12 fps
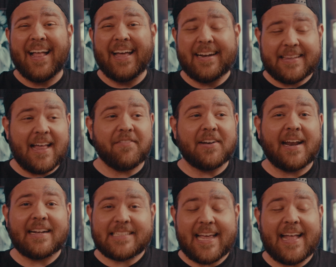an 11 out
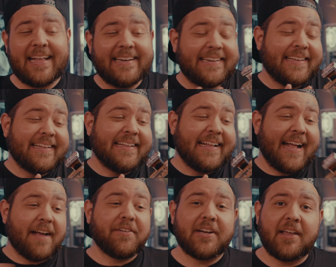of 10
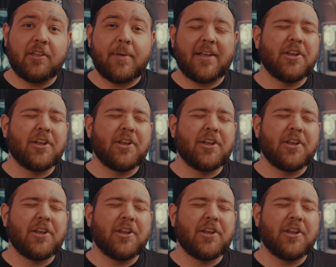every day of the week.